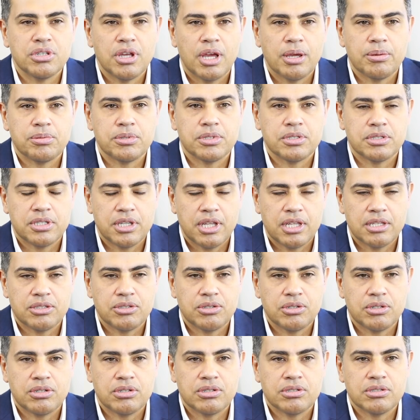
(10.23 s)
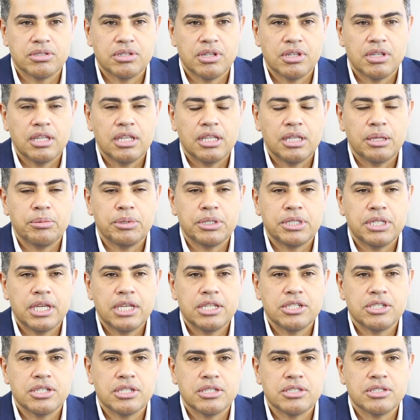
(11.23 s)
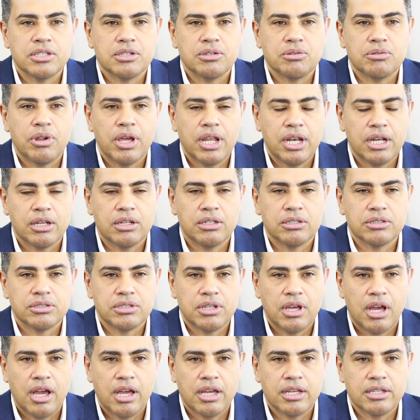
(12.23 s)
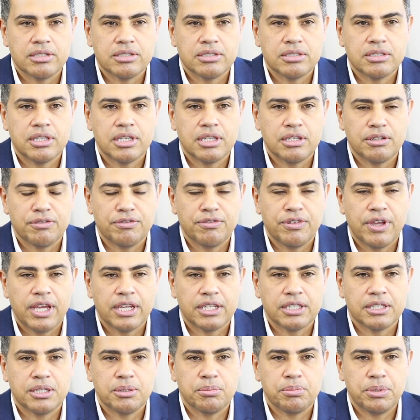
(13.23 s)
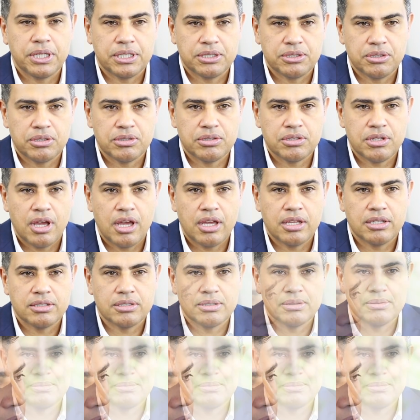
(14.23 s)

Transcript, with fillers: types of sensors, the limitations in reticle size can affect the pixel size.